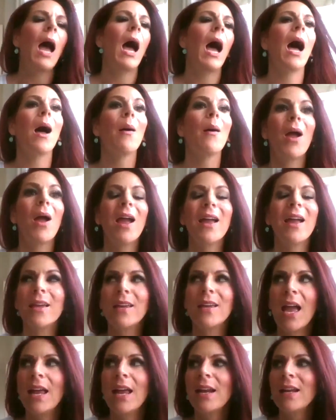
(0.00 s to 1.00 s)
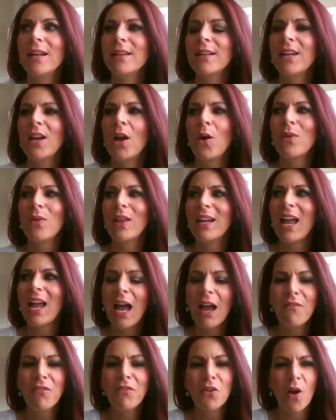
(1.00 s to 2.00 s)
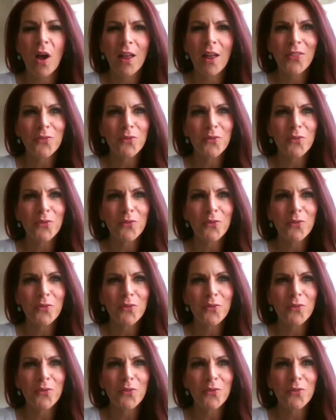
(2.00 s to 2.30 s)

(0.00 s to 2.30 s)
And, you know, like, have you gone